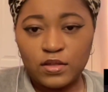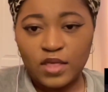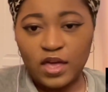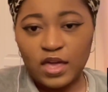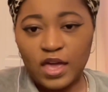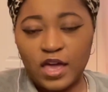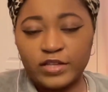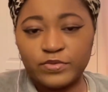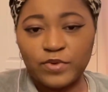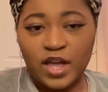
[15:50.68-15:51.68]
That cat
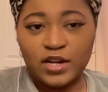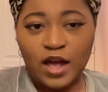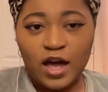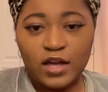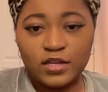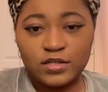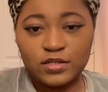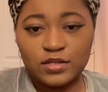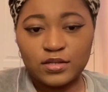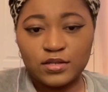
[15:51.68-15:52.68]
has red eyes.
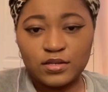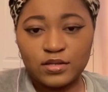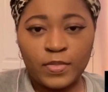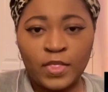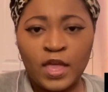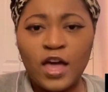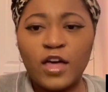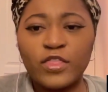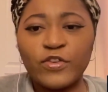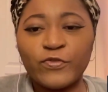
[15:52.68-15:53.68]

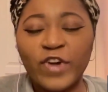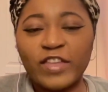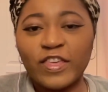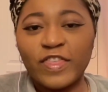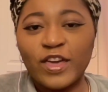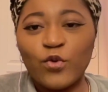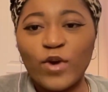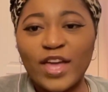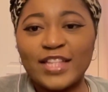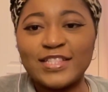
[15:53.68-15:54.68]
The fact that they
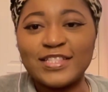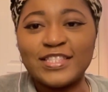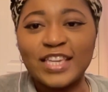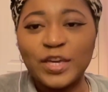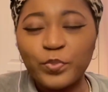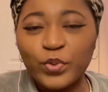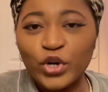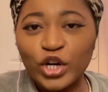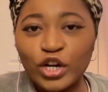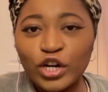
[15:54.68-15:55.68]
went
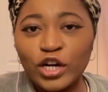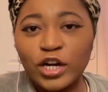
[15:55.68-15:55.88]
deeper